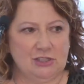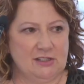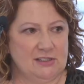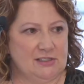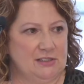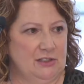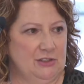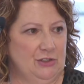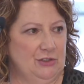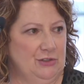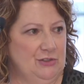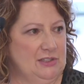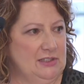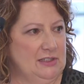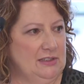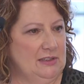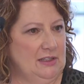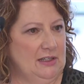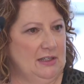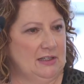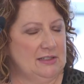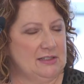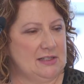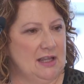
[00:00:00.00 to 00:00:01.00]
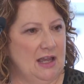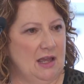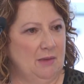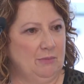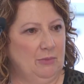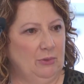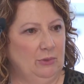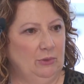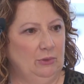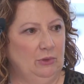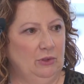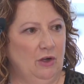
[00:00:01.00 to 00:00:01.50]
as I used in the
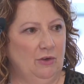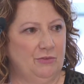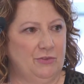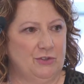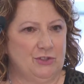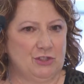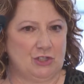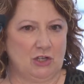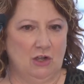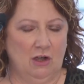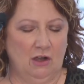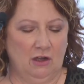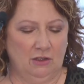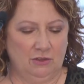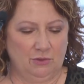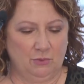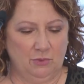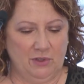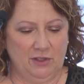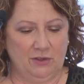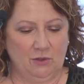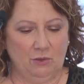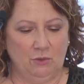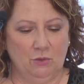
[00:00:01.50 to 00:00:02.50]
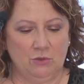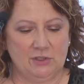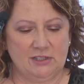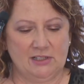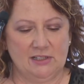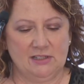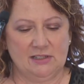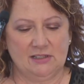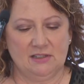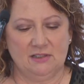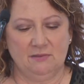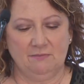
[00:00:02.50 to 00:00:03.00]
example of the child with
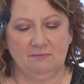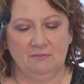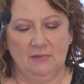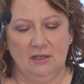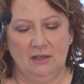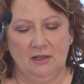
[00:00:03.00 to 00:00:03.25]
autism.